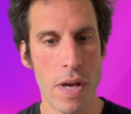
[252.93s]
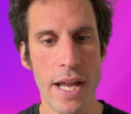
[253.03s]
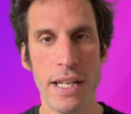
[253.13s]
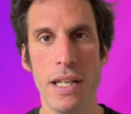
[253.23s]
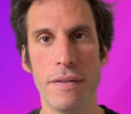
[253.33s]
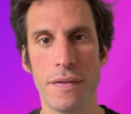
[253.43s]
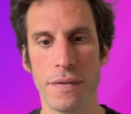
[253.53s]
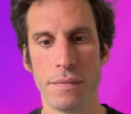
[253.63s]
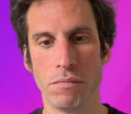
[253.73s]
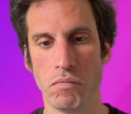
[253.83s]
And
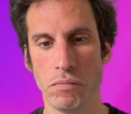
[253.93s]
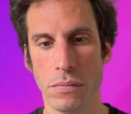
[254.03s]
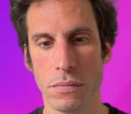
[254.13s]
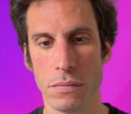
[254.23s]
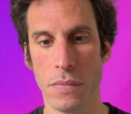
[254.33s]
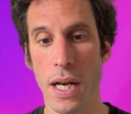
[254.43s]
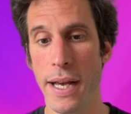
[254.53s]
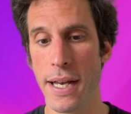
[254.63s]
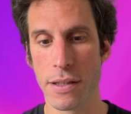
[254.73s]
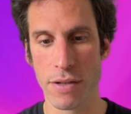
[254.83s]
if I
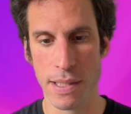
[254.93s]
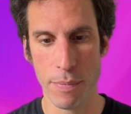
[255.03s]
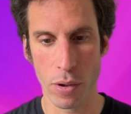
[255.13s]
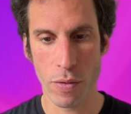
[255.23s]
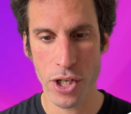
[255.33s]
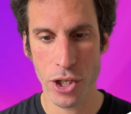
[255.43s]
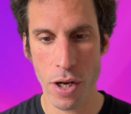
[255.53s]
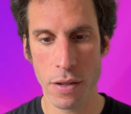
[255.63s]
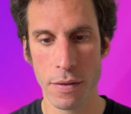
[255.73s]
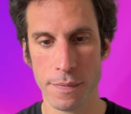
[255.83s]
ask a simple
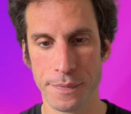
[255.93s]
question,